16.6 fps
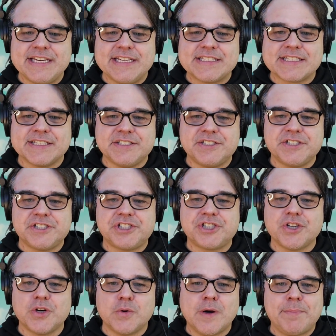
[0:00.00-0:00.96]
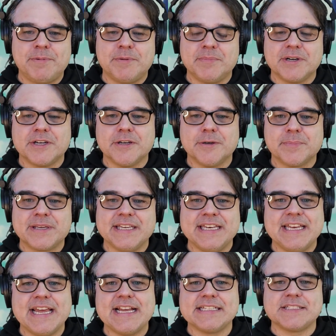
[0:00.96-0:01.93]
kids could just show up and become
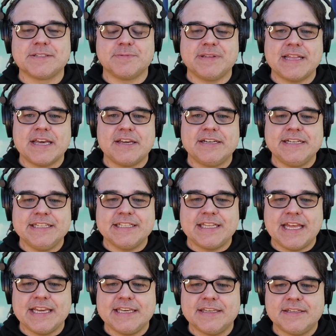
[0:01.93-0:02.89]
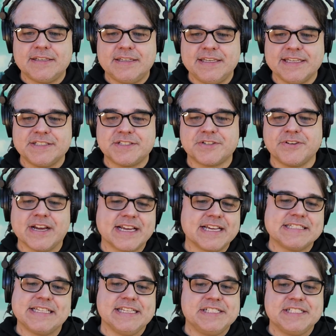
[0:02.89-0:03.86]
cadets without any, history. I
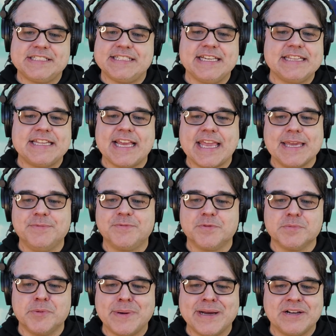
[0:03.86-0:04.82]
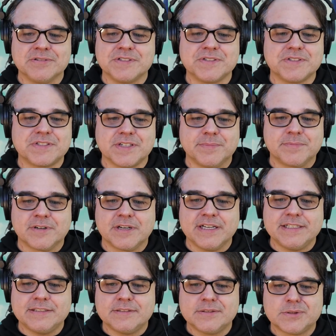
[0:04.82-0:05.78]
guess they just said they came from the mountains or something,
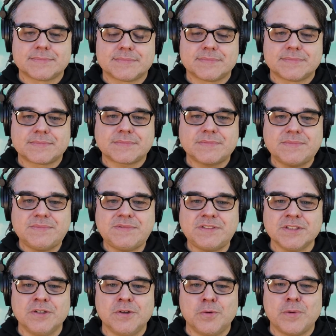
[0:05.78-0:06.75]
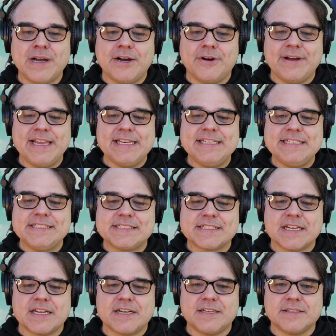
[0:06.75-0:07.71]
right? Oh, wow. Annie's
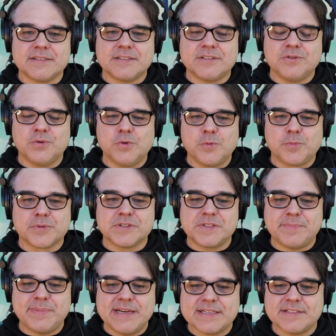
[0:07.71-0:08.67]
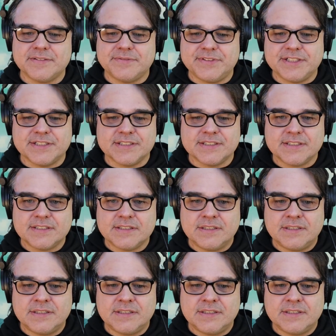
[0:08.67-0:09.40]
got a cool perspective here.